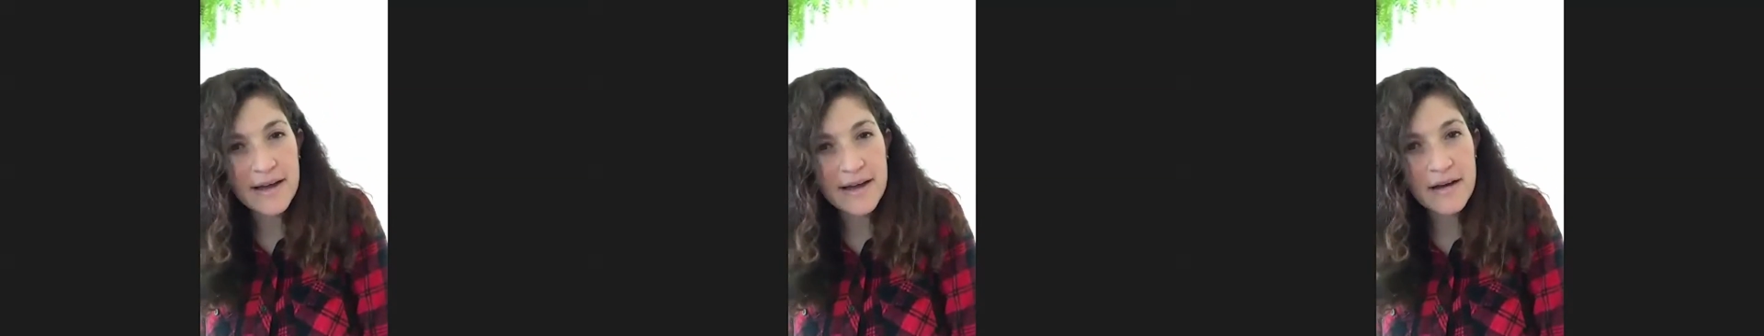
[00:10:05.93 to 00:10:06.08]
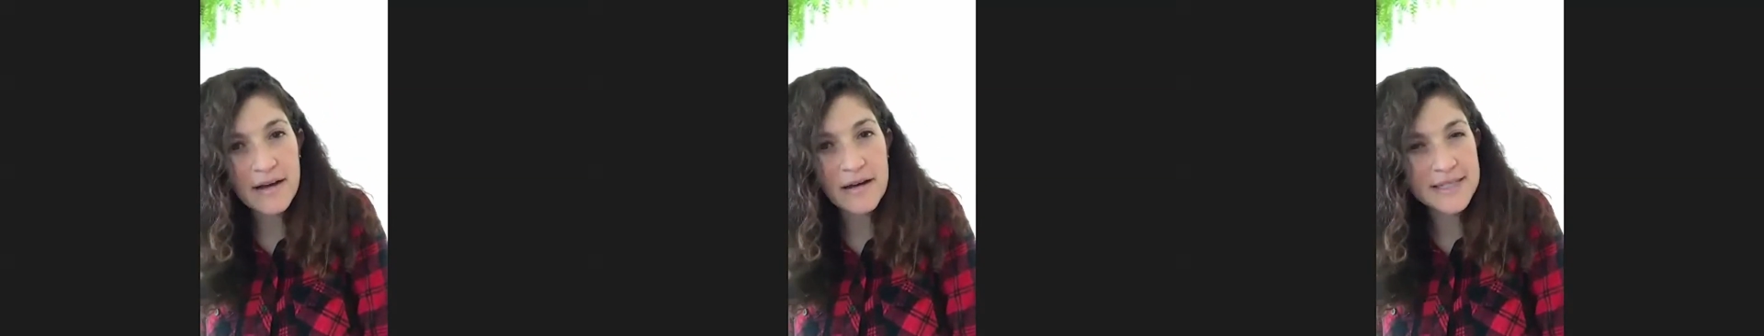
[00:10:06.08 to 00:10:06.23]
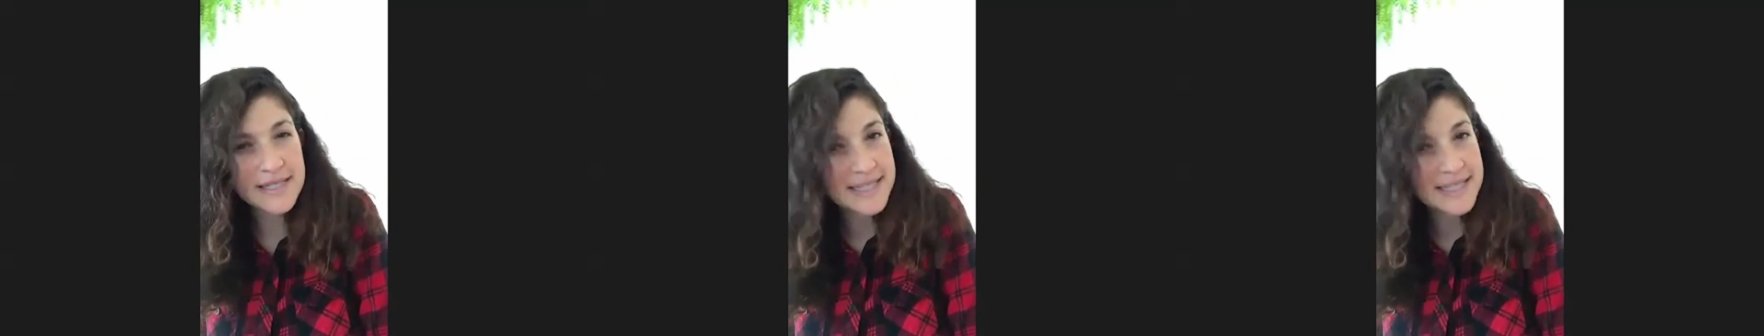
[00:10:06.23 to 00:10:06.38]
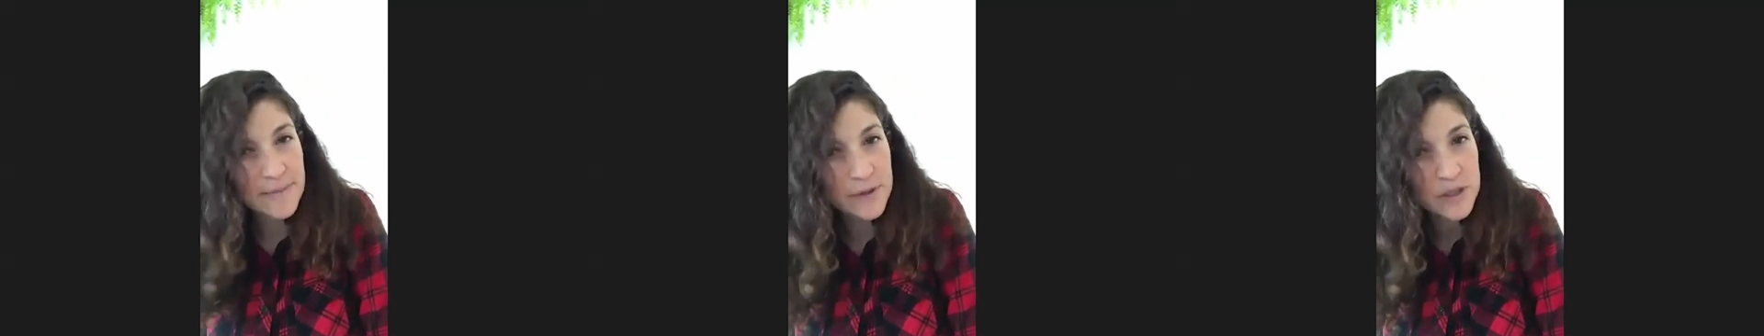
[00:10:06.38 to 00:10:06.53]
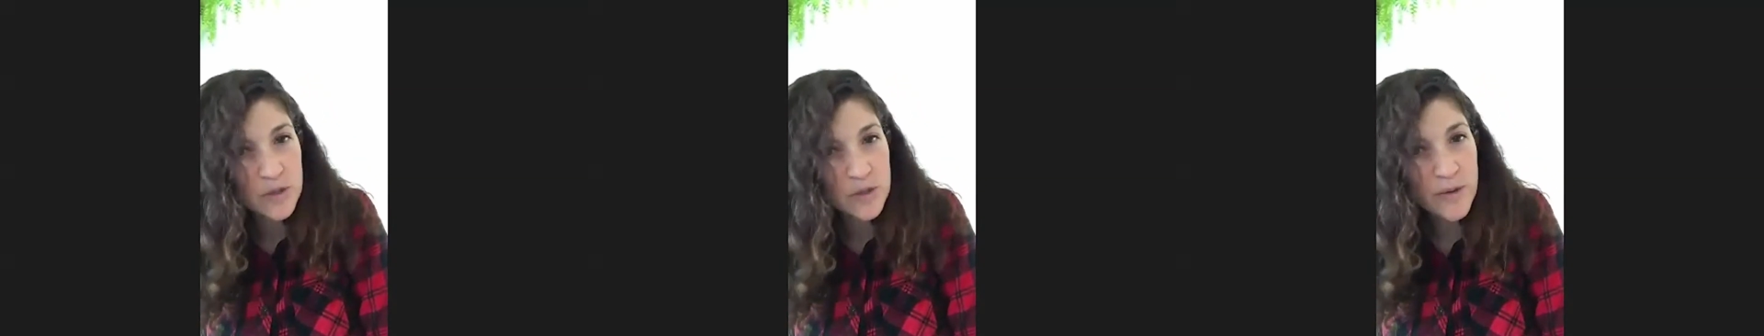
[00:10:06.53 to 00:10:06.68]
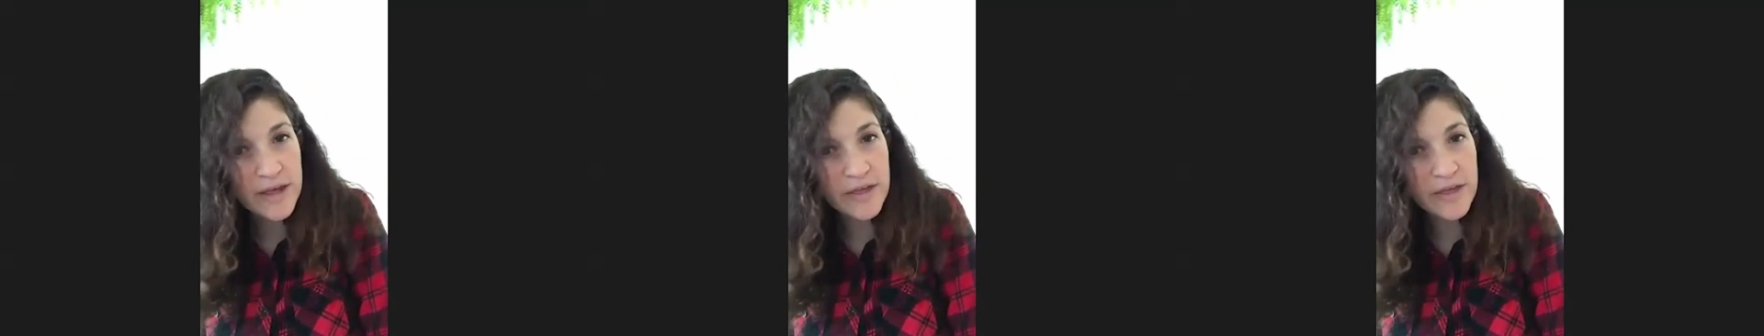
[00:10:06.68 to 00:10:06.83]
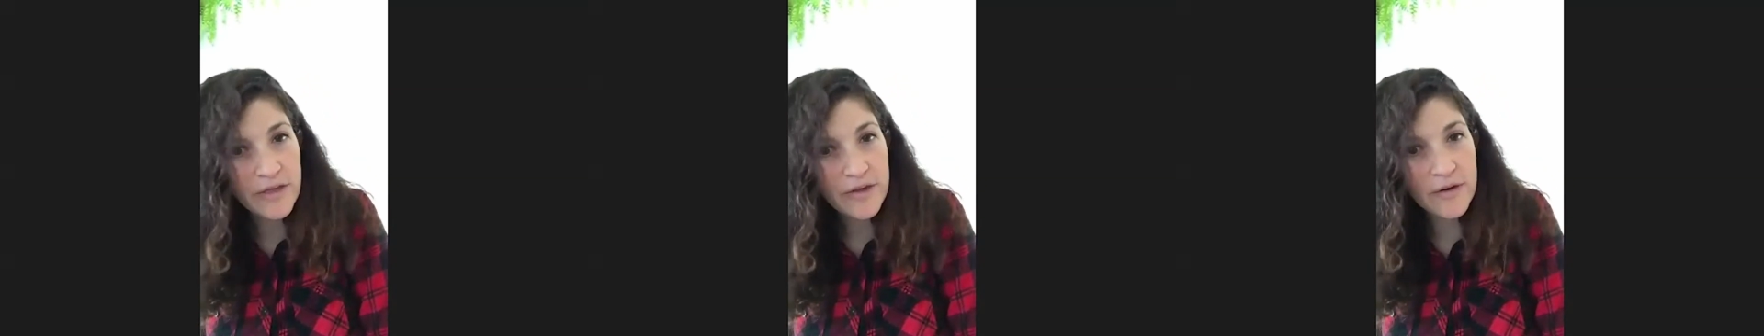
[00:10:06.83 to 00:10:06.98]
on December
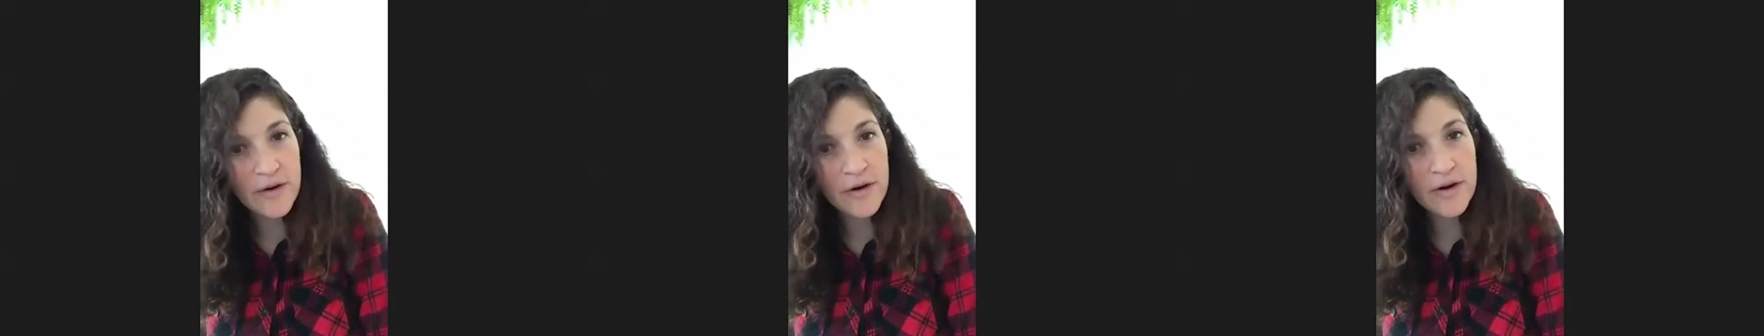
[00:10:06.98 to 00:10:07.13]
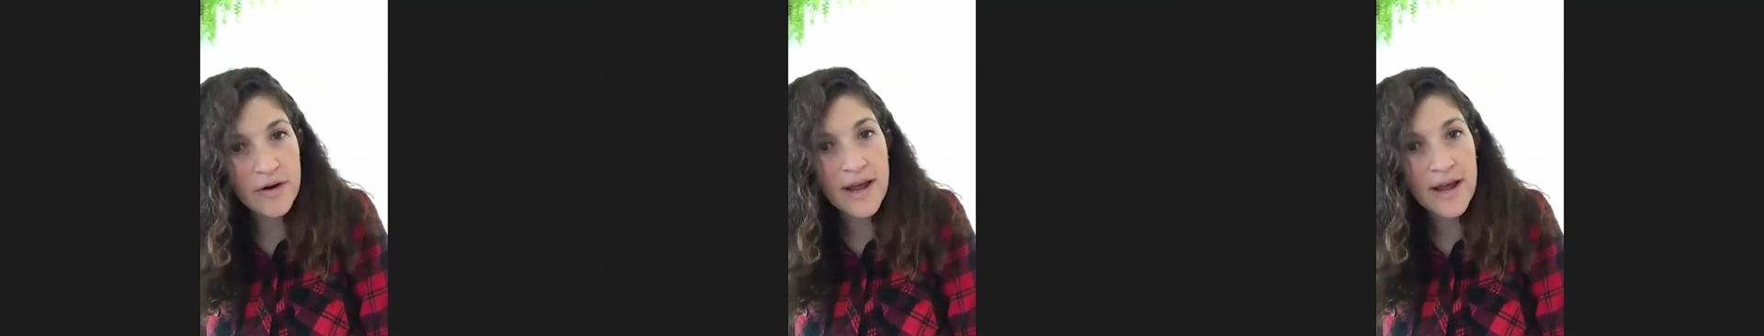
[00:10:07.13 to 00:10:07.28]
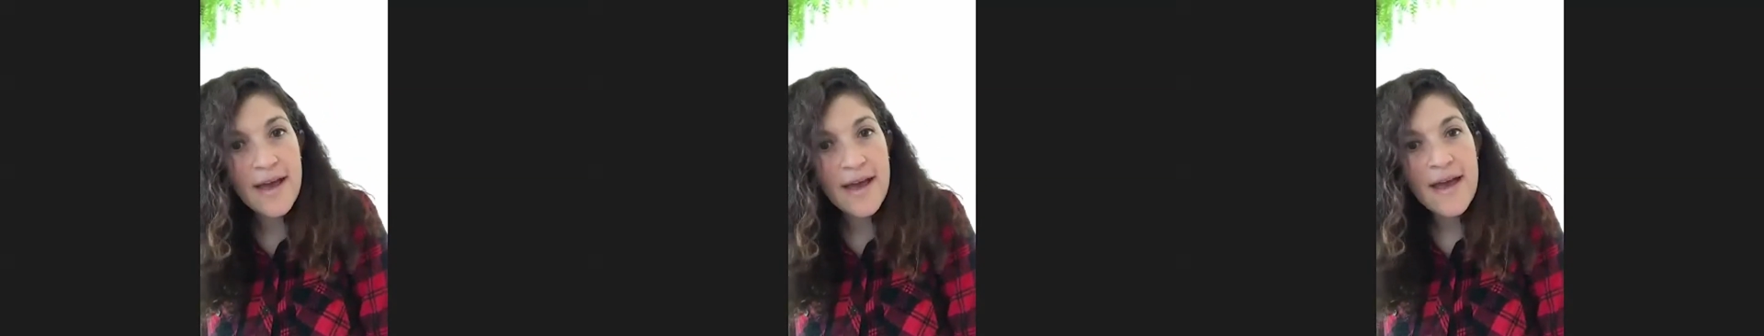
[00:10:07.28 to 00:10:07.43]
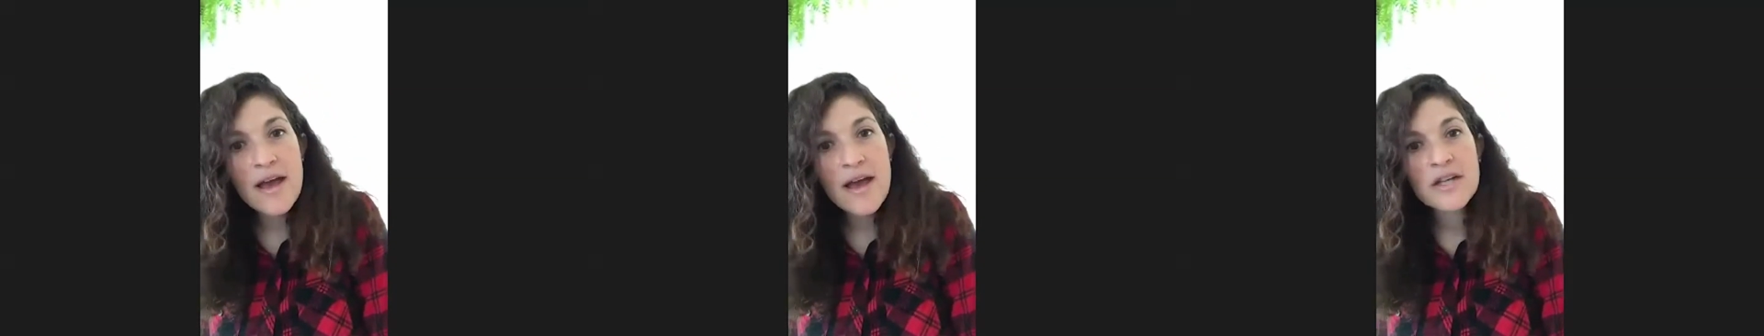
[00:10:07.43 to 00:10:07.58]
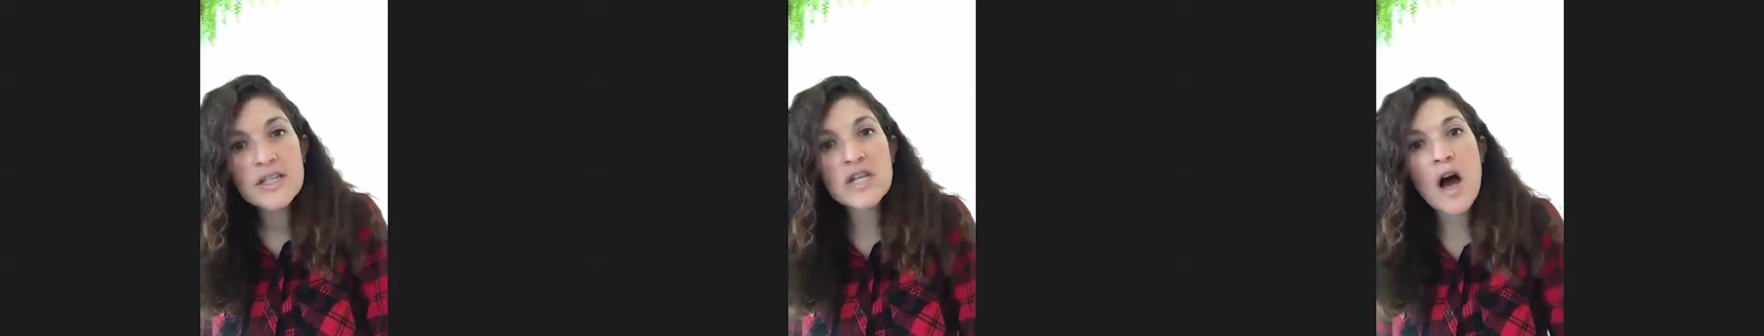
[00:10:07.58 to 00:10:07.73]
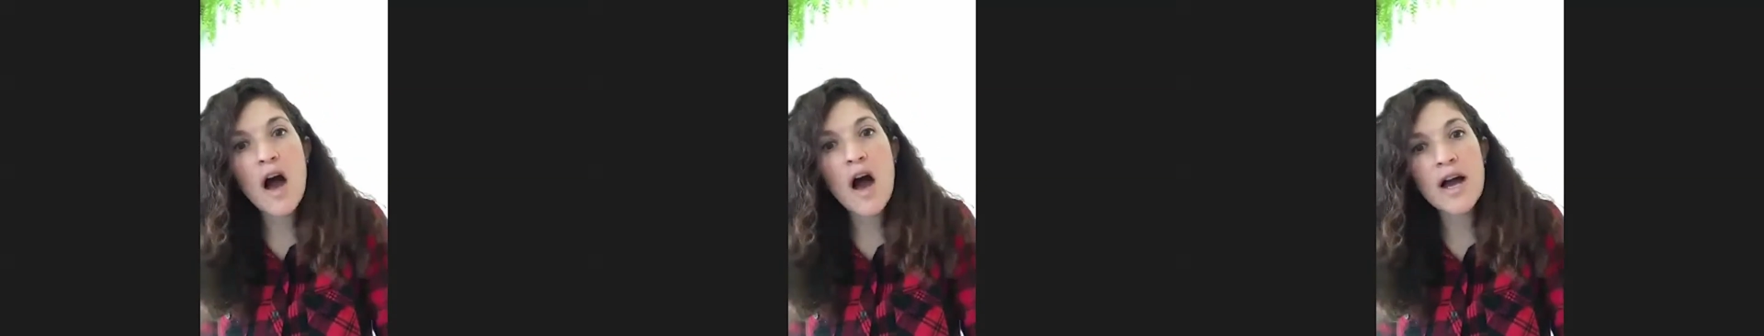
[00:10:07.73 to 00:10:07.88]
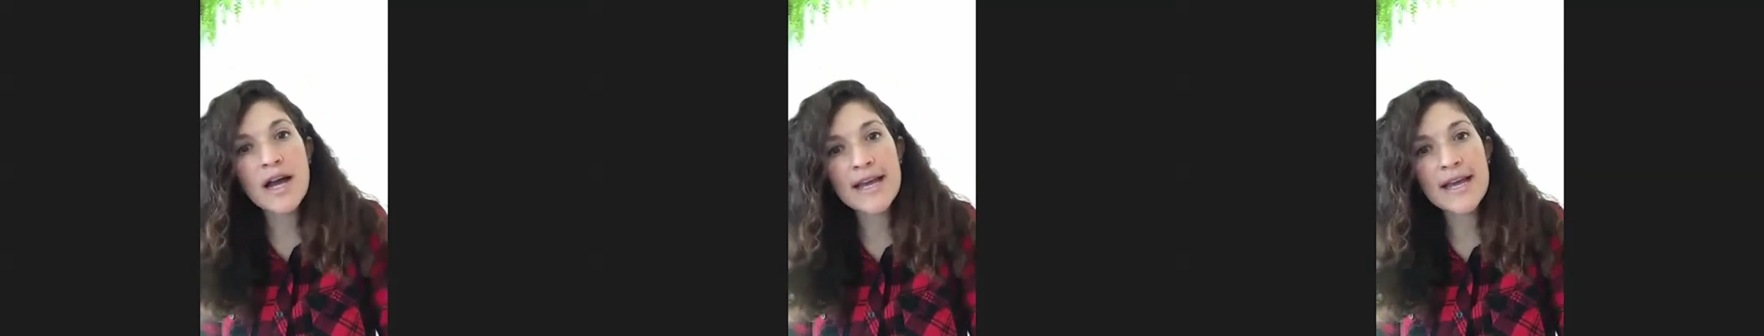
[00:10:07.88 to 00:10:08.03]
23rd,
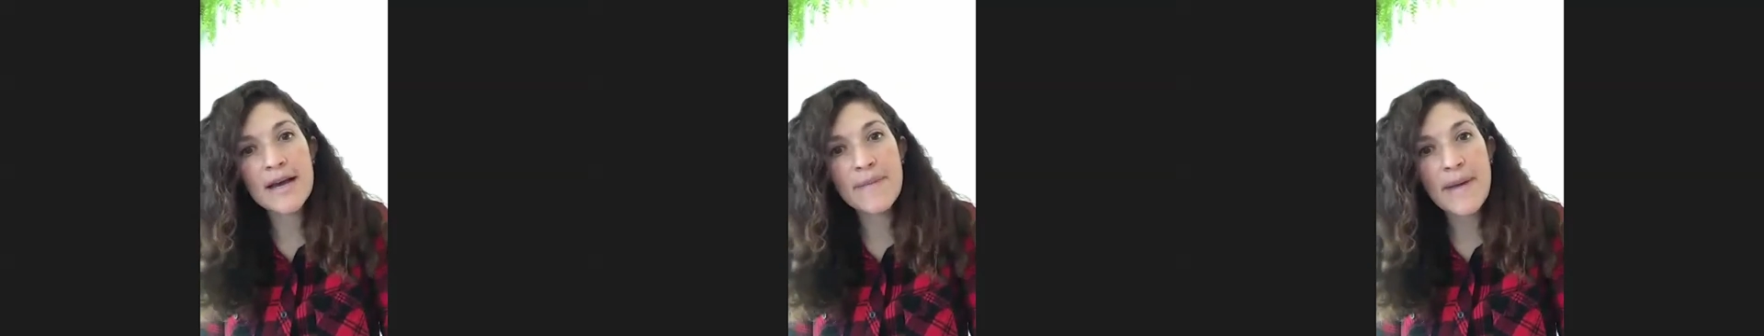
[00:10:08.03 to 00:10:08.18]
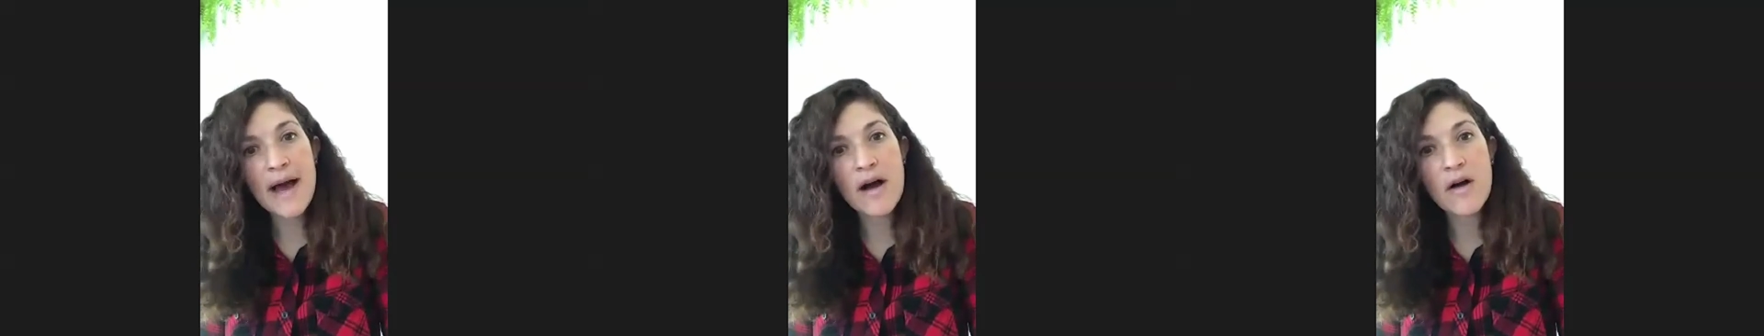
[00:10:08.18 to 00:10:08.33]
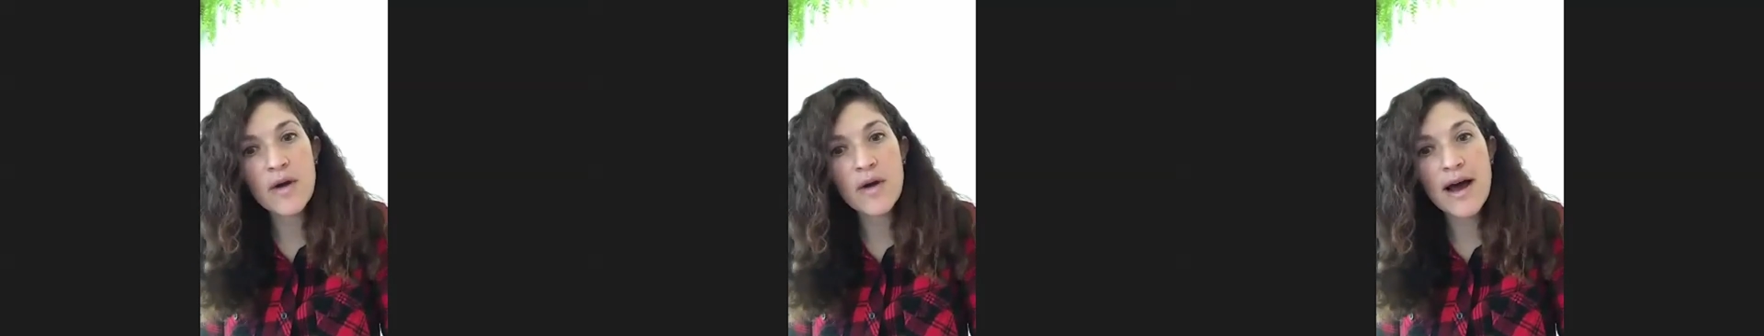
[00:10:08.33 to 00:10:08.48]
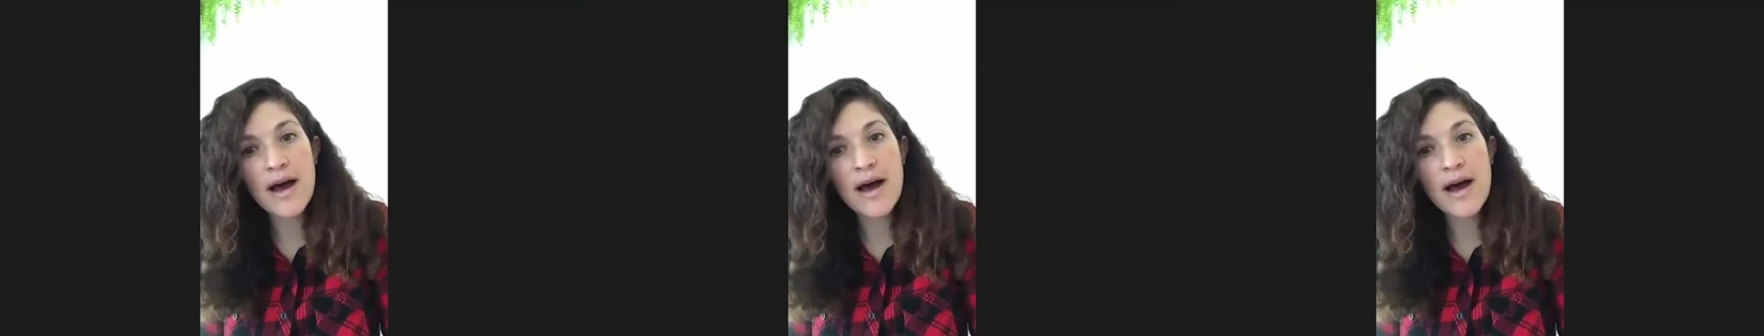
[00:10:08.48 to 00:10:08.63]
talking about